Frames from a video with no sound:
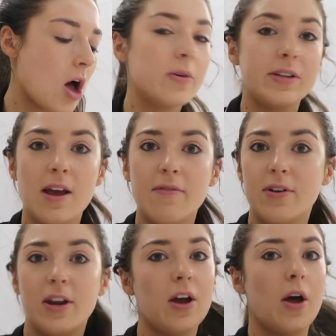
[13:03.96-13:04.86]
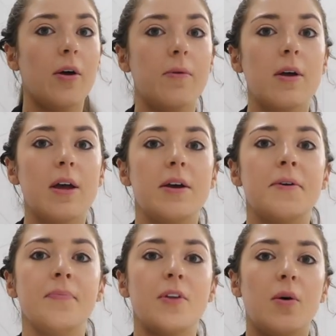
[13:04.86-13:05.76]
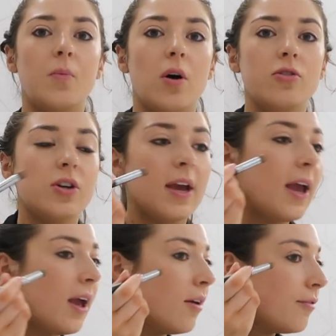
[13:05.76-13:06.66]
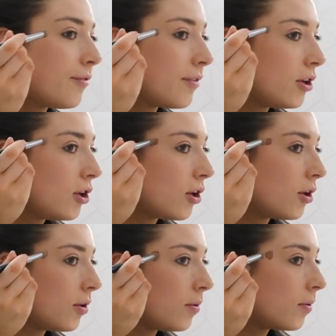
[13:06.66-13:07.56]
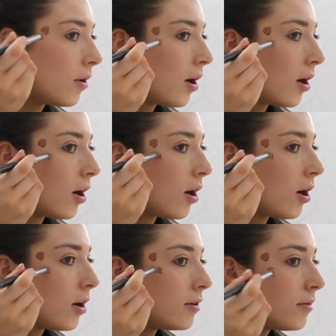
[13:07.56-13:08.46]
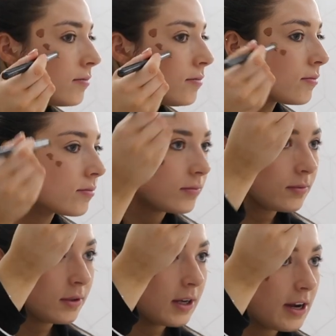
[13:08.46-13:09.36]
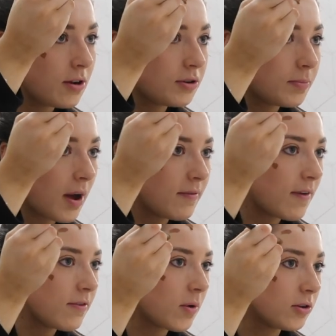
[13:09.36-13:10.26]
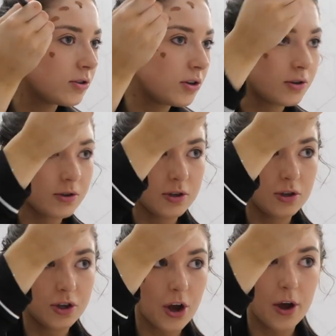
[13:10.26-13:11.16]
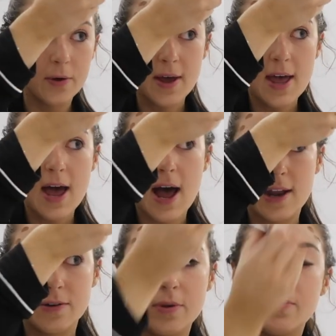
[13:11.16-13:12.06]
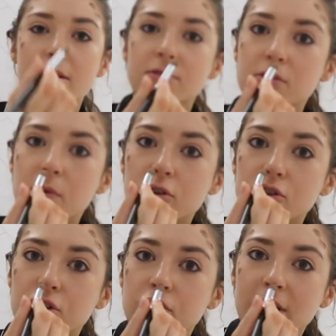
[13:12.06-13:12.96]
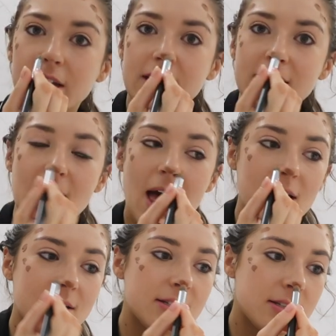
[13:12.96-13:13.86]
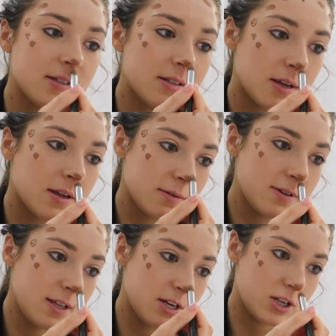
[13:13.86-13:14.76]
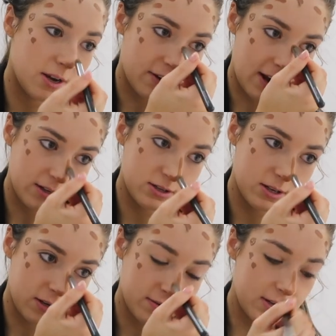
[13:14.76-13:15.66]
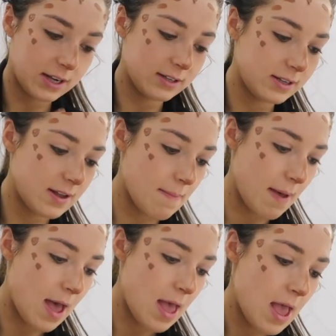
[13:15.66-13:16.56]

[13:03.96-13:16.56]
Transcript: I would definitely go and watch it if you are in London, but I've never watched a London show. And we went to watch Greece last, was it this year or last? Was it last December?